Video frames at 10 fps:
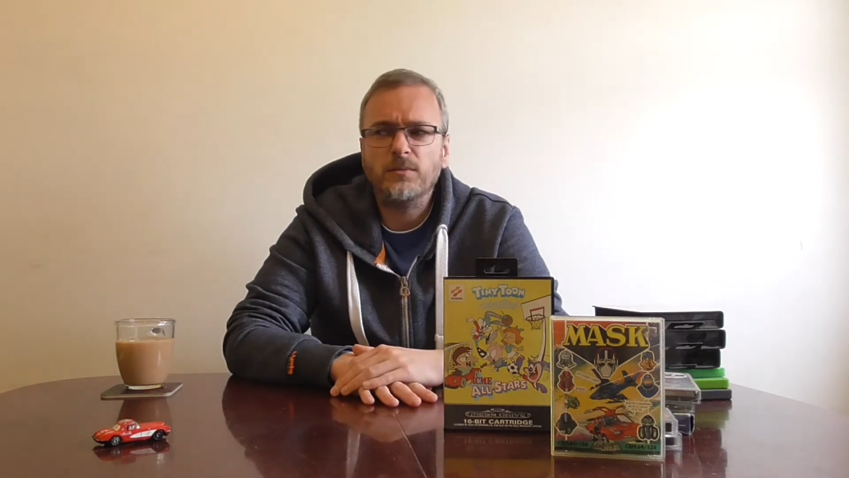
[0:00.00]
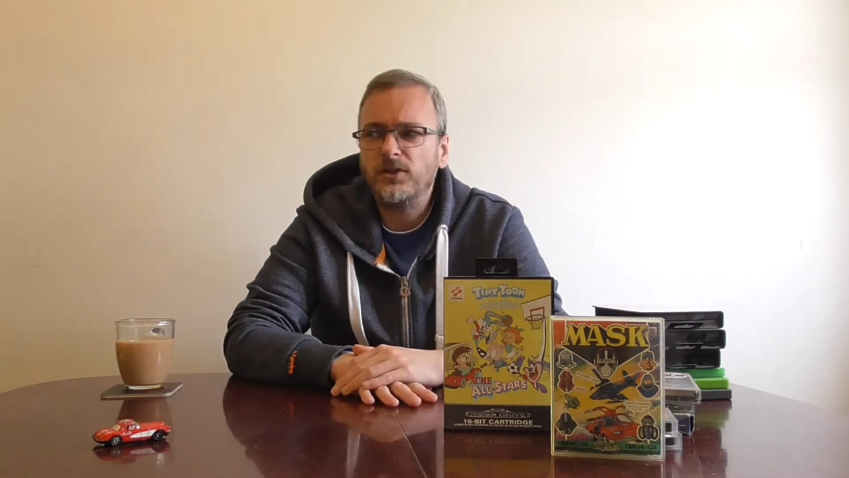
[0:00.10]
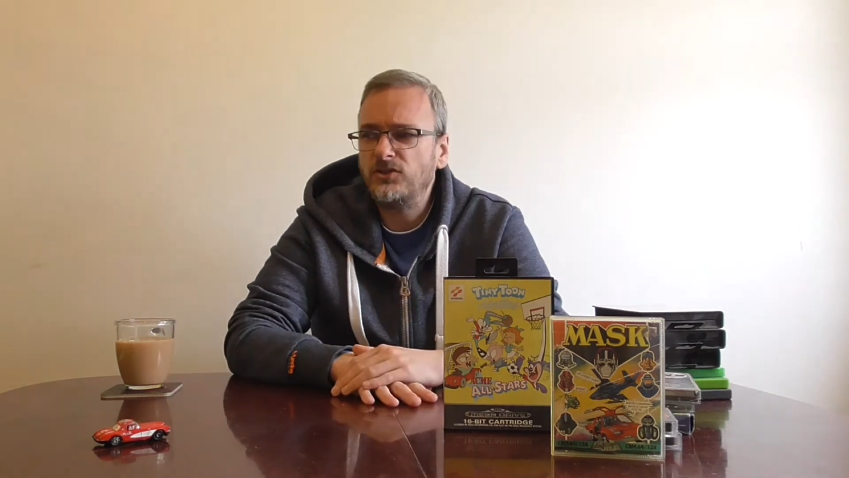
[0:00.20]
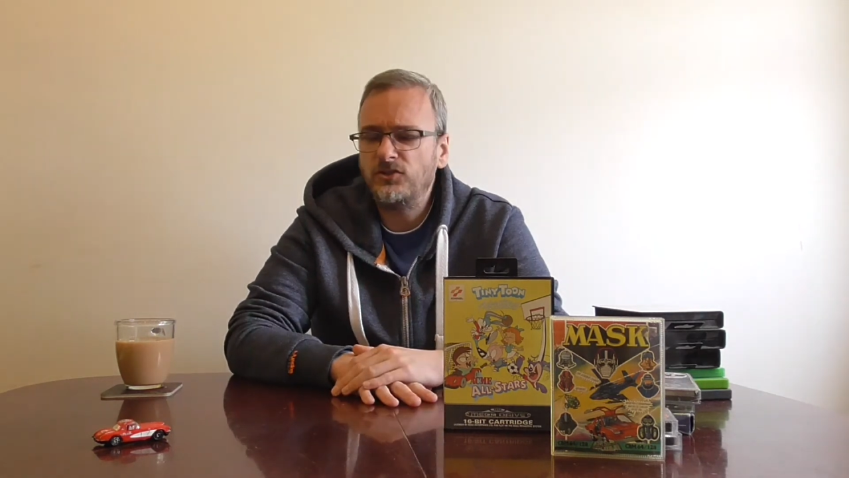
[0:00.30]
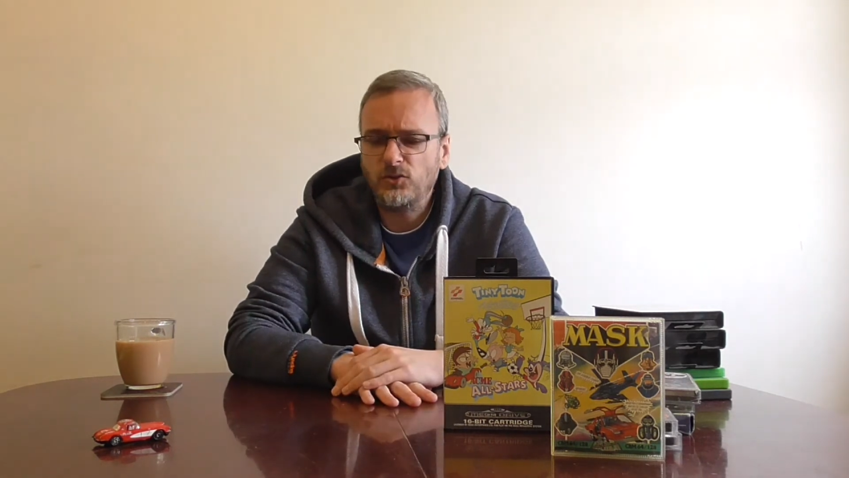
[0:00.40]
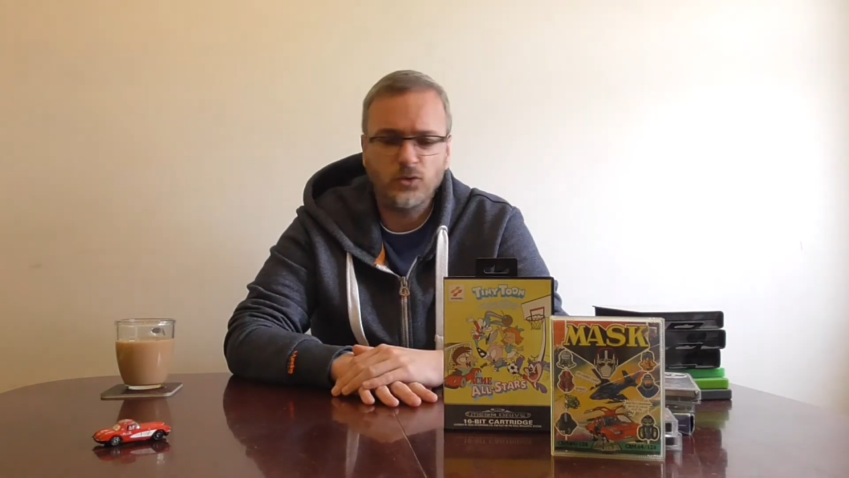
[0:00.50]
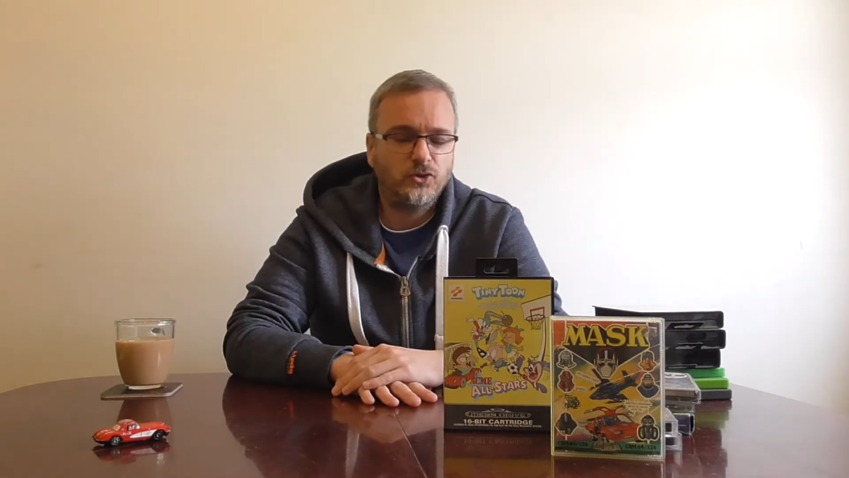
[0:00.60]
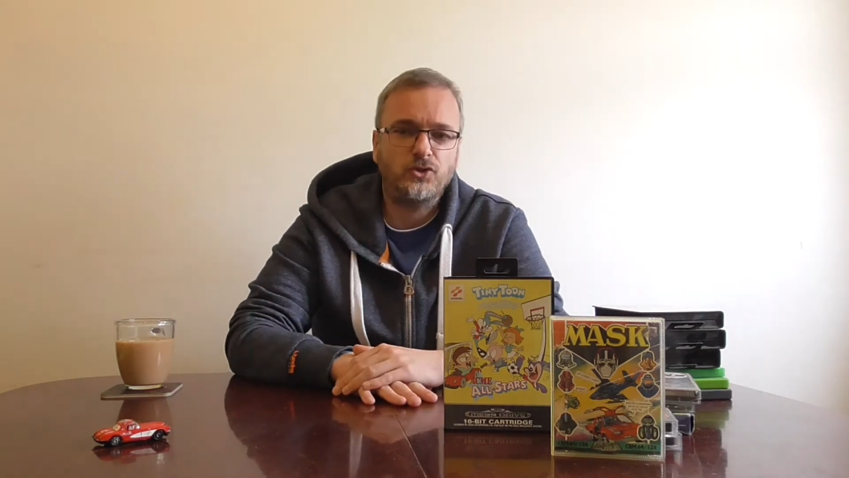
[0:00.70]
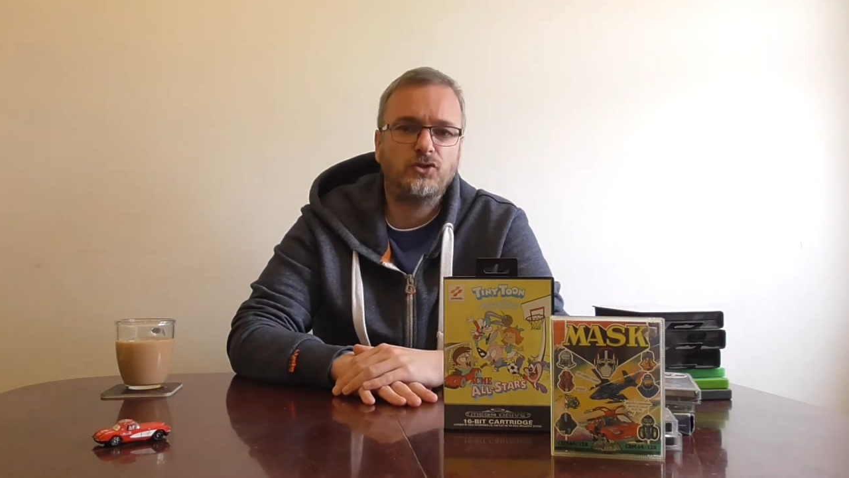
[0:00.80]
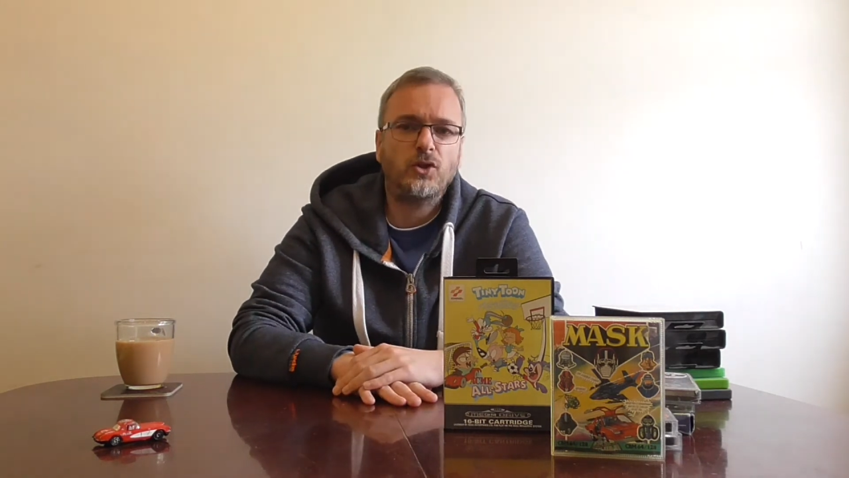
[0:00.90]
My
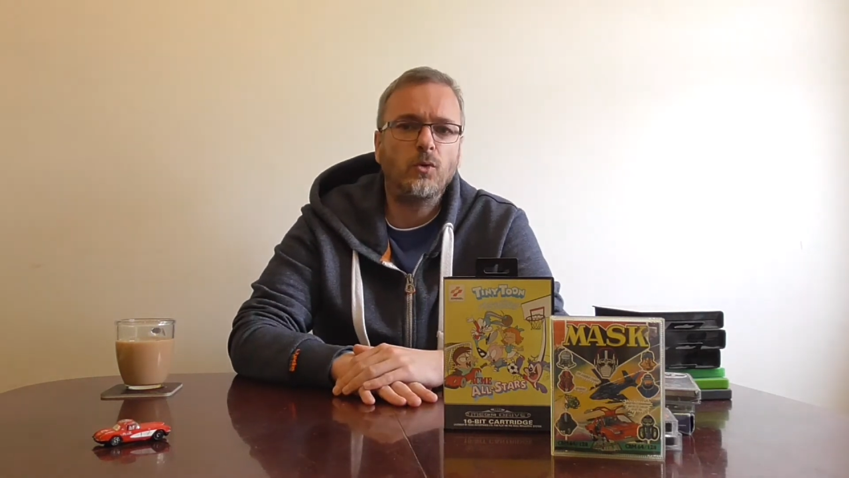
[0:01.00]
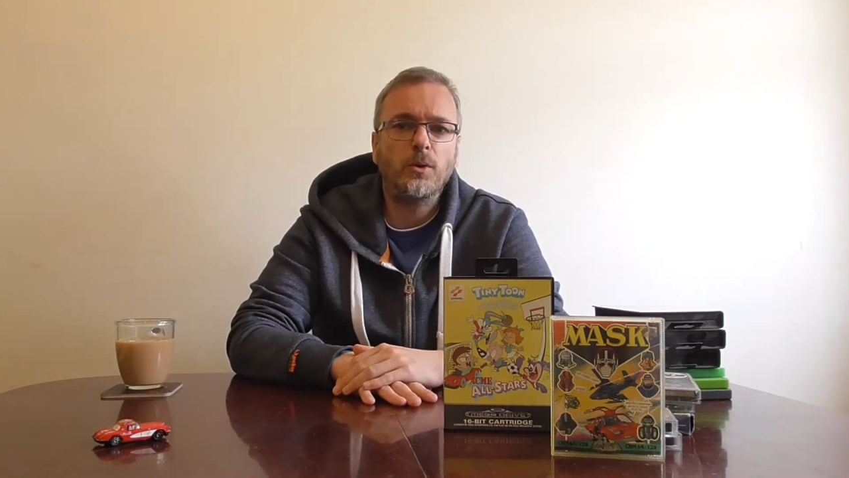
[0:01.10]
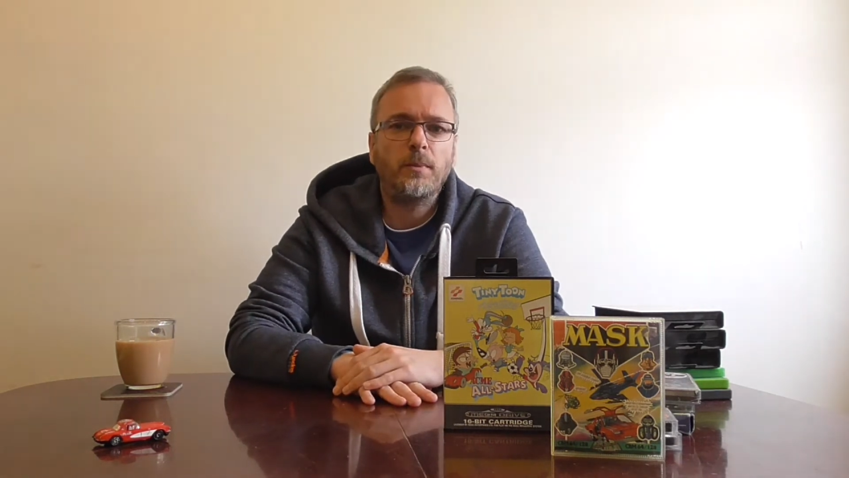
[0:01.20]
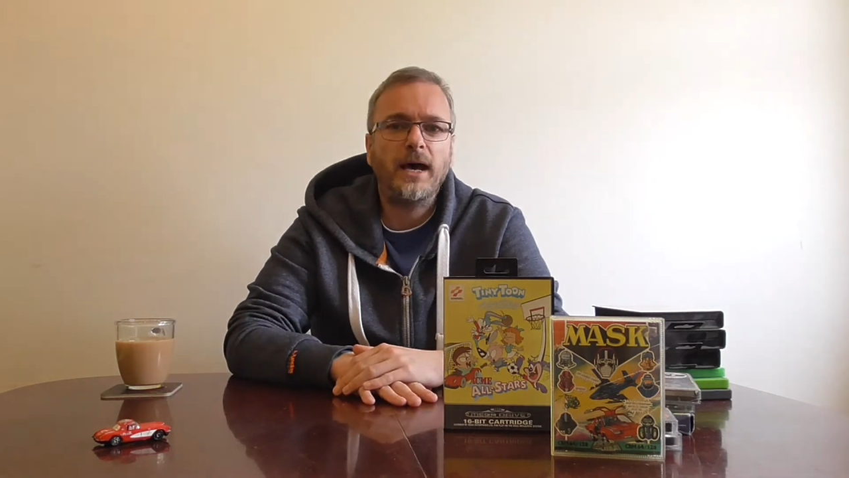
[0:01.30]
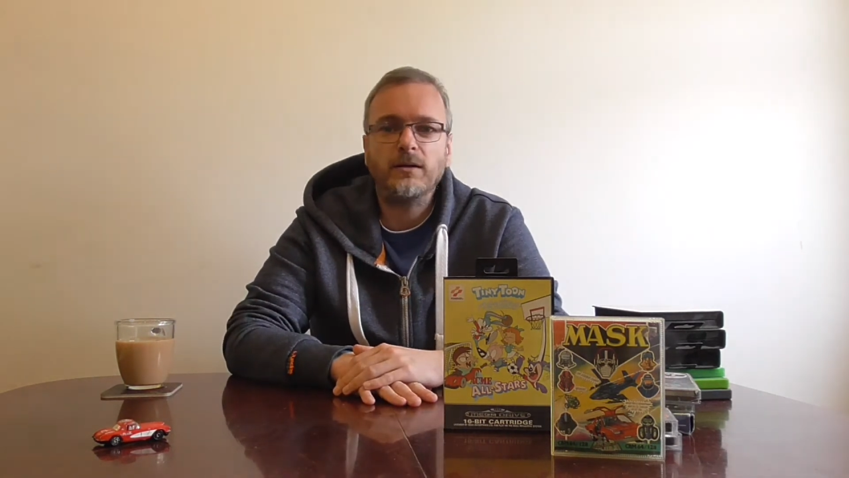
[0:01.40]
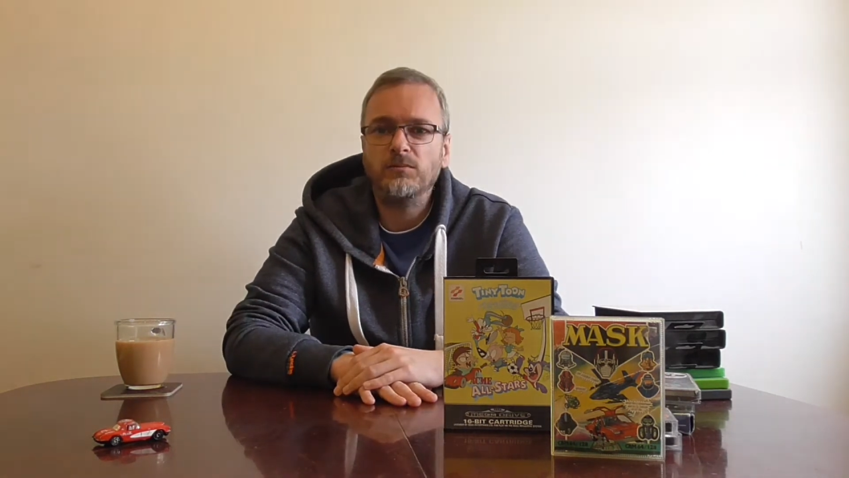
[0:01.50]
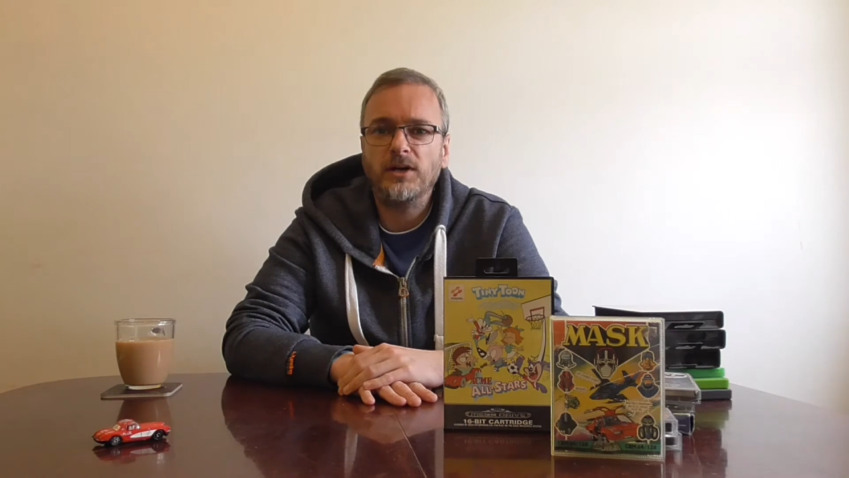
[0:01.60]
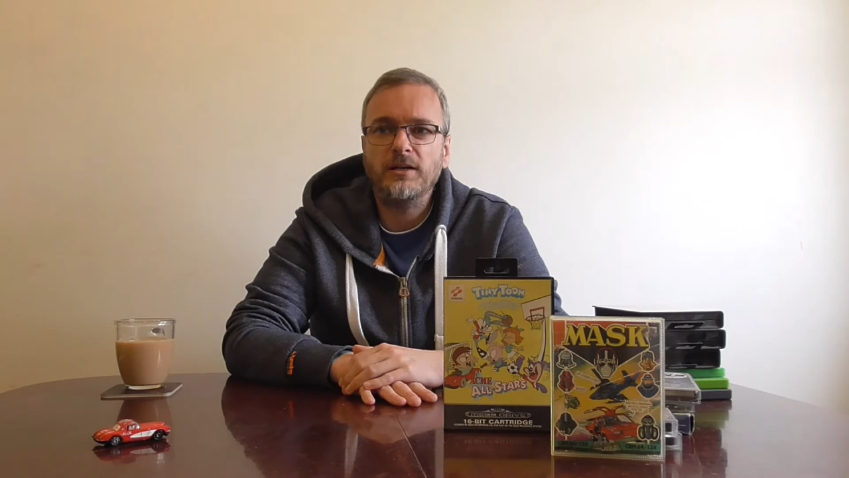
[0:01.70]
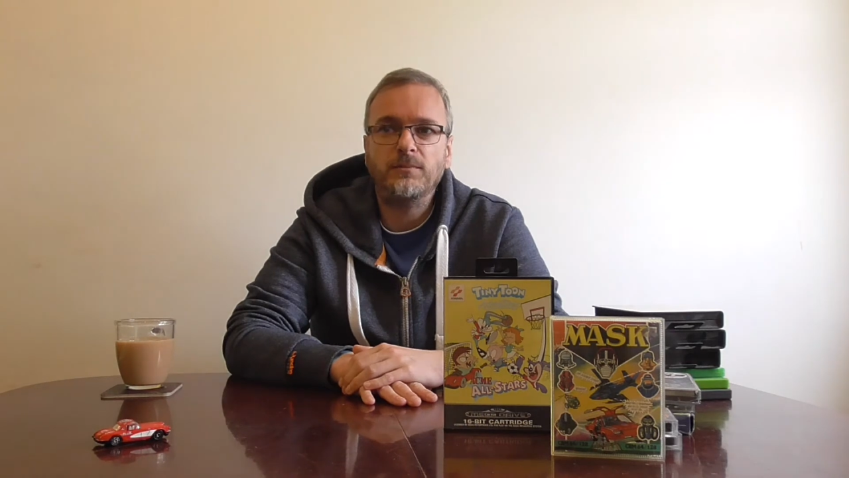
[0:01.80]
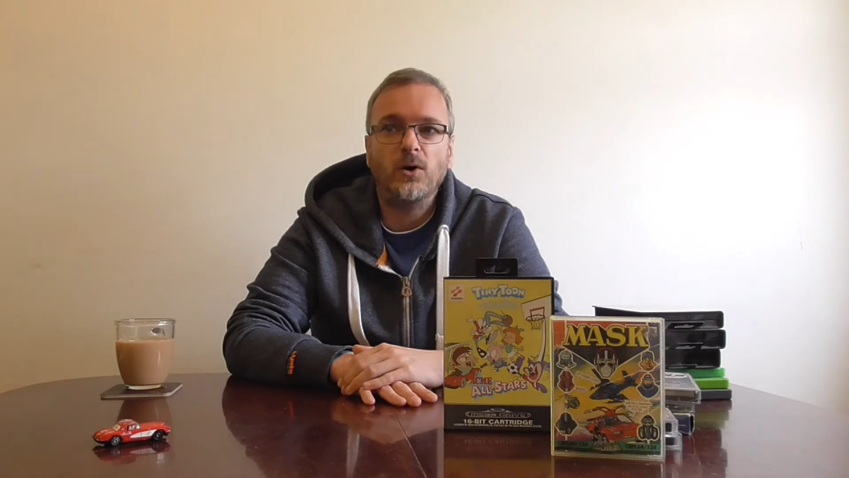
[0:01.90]
daughter stole the pad and
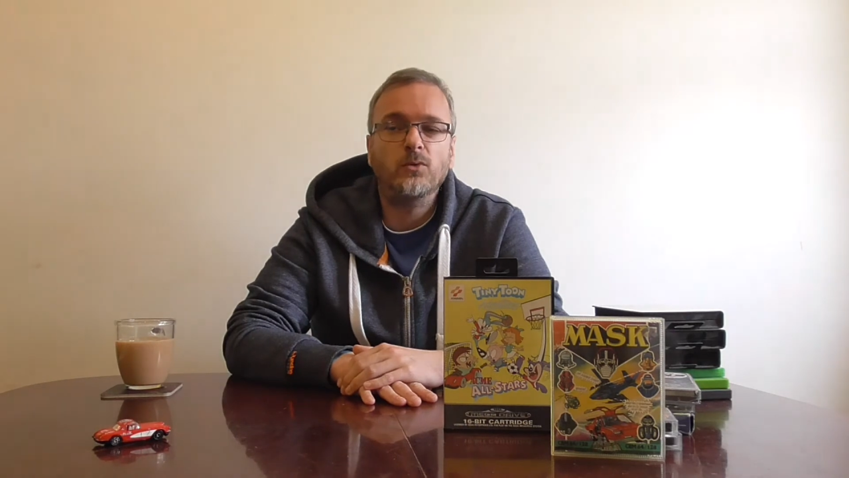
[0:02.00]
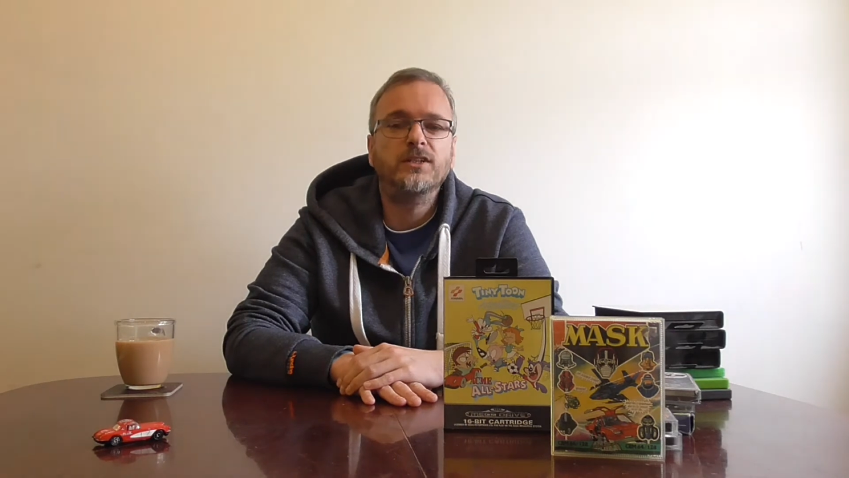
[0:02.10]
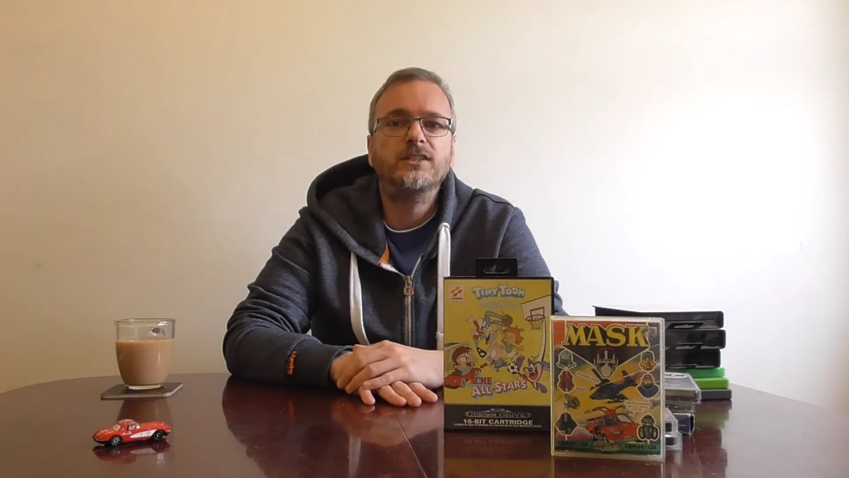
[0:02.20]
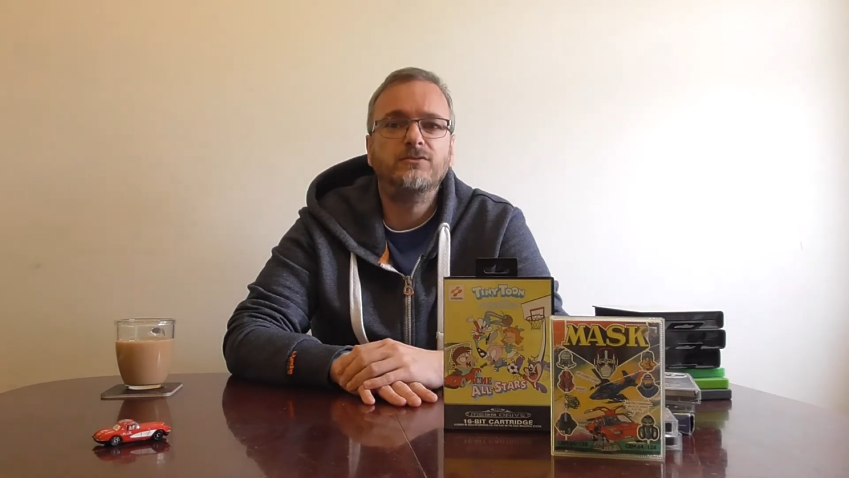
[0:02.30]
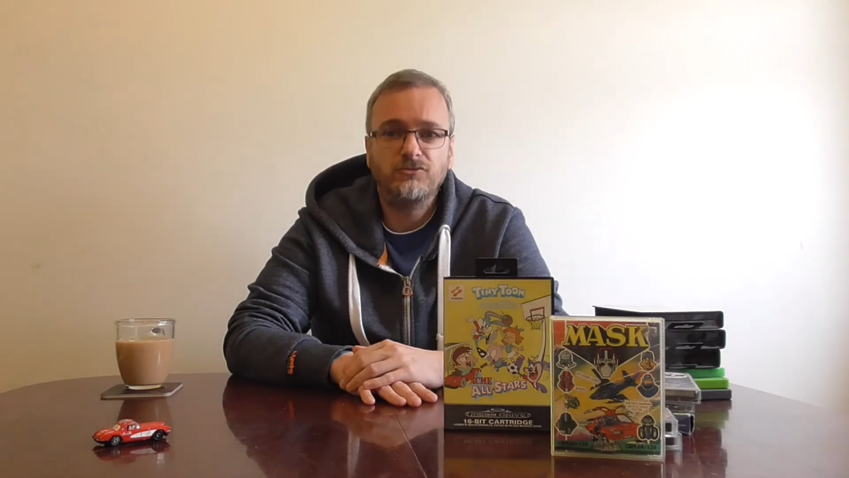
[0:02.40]
played bowling.